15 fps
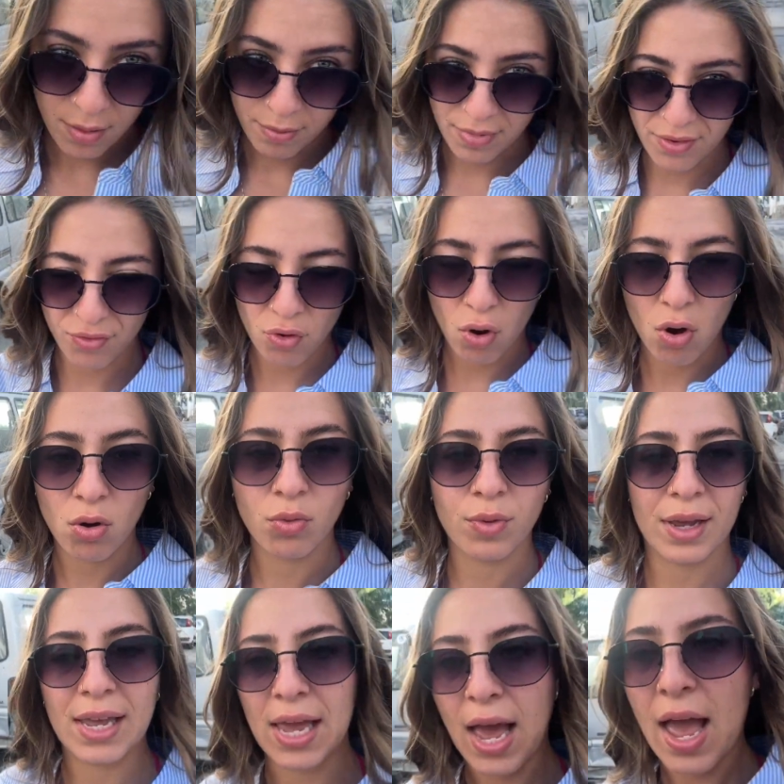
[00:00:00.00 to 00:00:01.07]
before
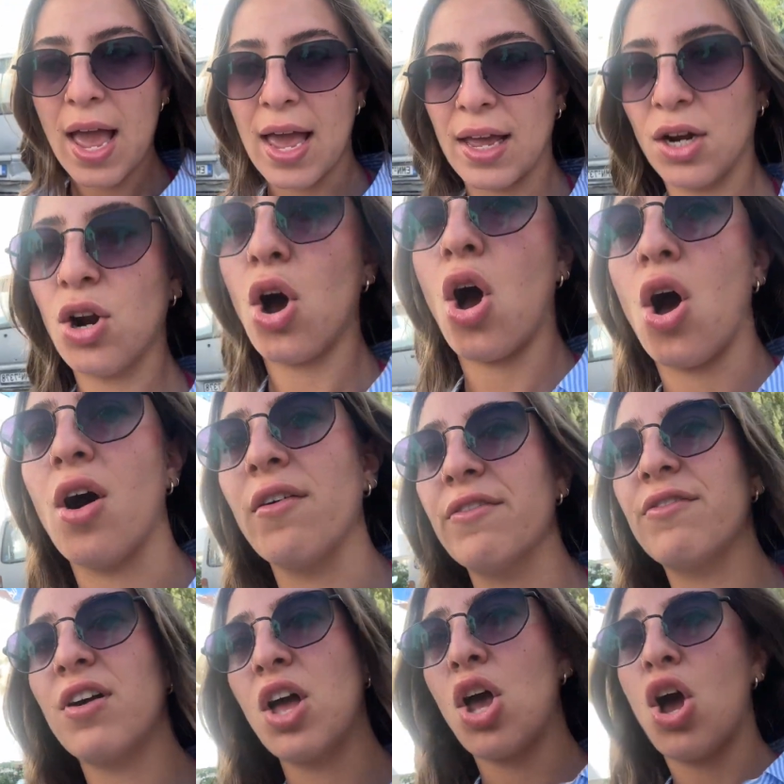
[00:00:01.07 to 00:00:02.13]
we head off
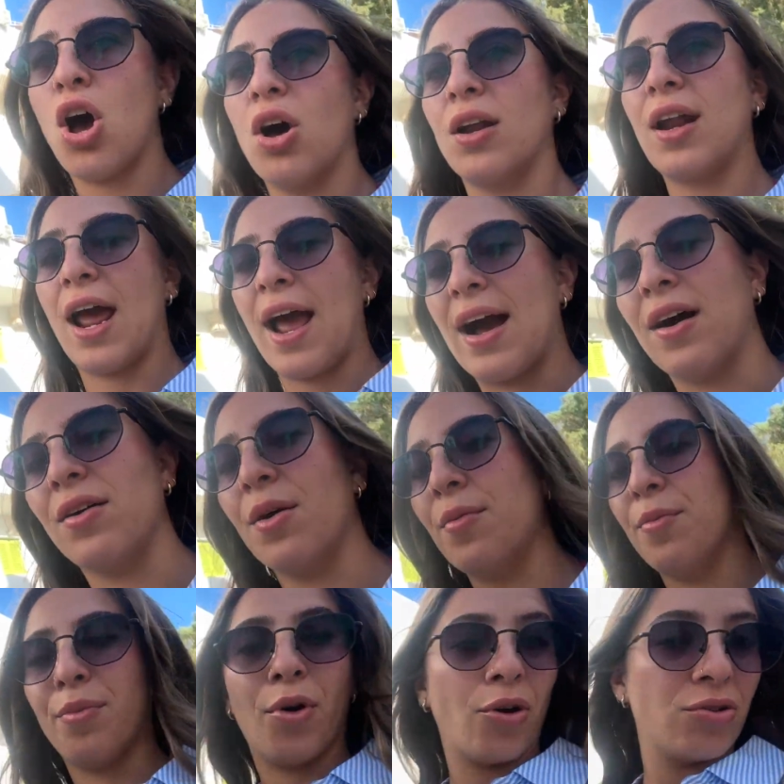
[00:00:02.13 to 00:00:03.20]
on our
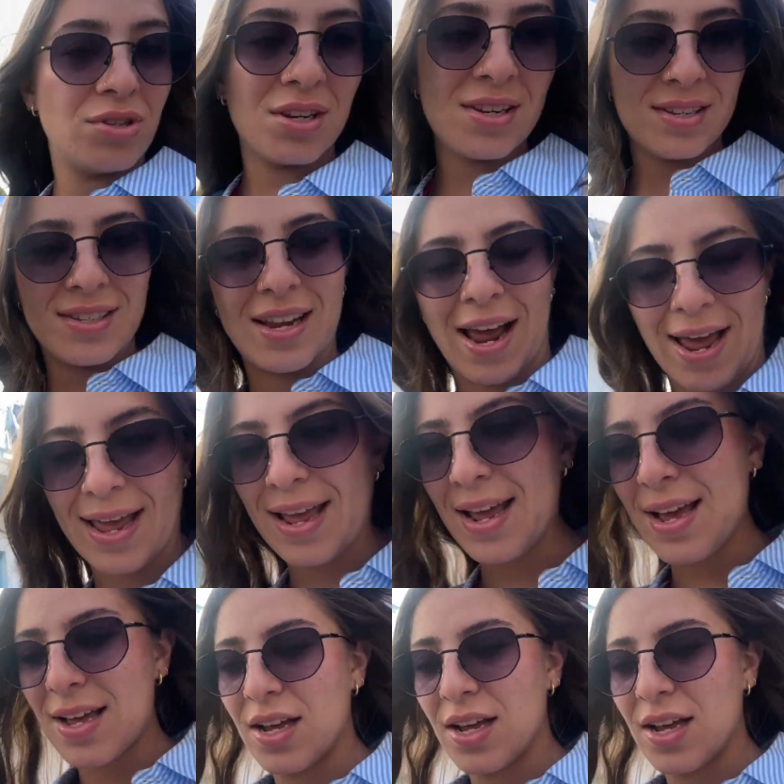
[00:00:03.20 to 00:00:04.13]
boat day.